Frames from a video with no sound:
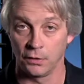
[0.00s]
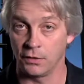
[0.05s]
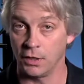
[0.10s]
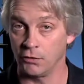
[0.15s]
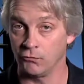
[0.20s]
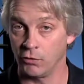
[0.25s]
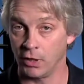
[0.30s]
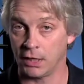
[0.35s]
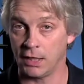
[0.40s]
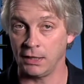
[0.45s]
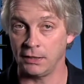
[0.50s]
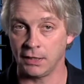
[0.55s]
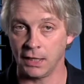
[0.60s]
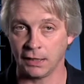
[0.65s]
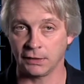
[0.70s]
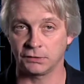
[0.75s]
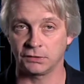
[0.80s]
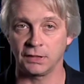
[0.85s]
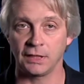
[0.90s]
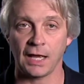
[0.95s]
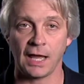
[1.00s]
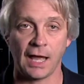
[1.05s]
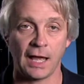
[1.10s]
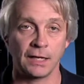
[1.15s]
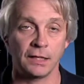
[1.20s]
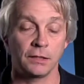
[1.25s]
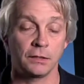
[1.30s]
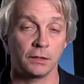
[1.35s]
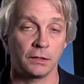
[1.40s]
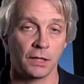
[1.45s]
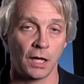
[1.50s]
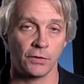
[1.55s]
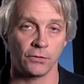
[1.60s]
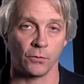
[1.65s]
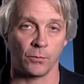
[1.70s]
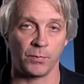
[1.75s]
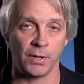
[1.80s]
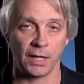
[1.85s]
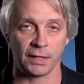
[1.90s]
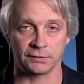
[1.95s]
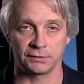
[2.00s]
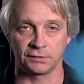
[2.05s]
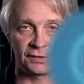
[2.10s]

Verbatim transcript: Then Ricky Dixon added another pick